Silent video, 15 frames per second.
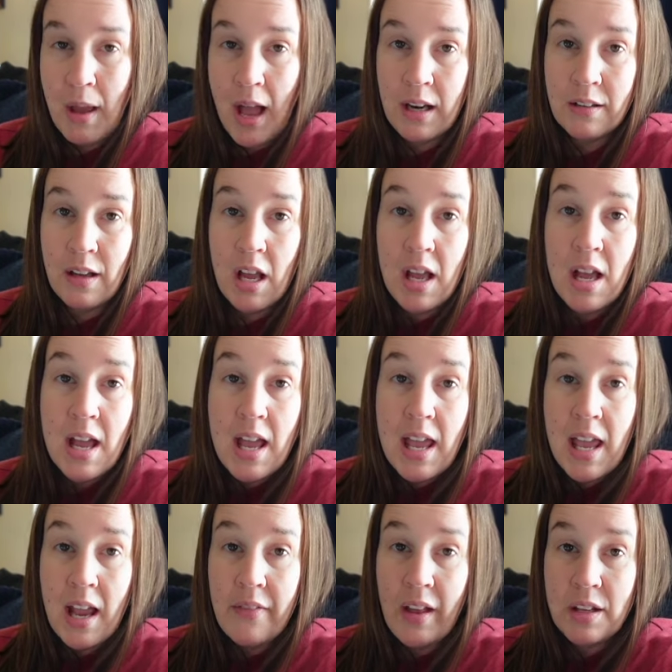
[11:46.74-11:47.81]
bag,
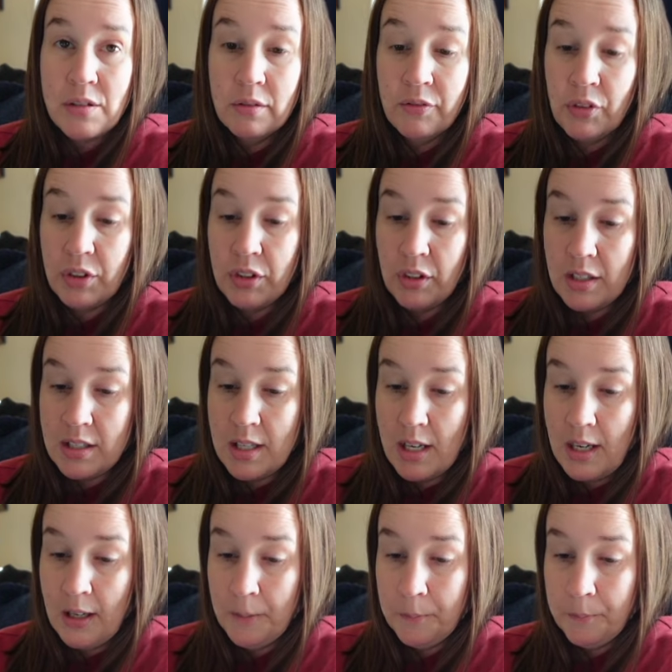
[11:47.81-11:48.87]
and that sold for
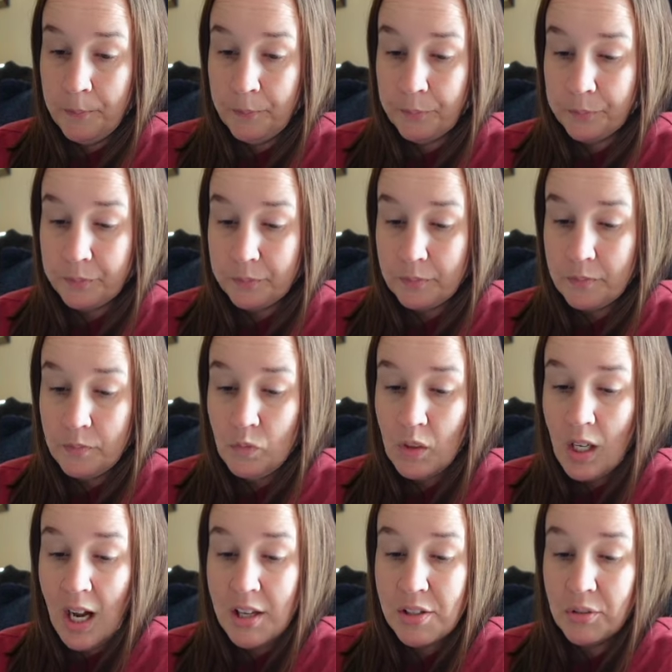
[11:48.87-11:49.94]
$13.
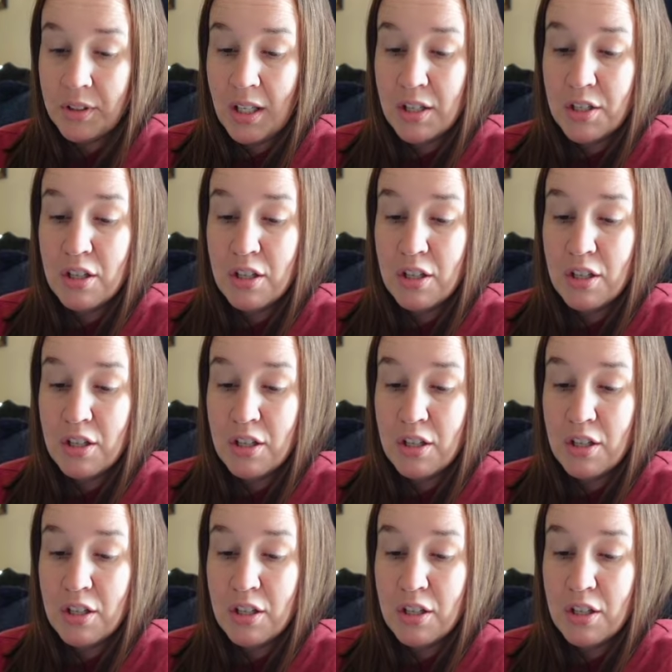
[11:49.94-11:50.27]
I sold these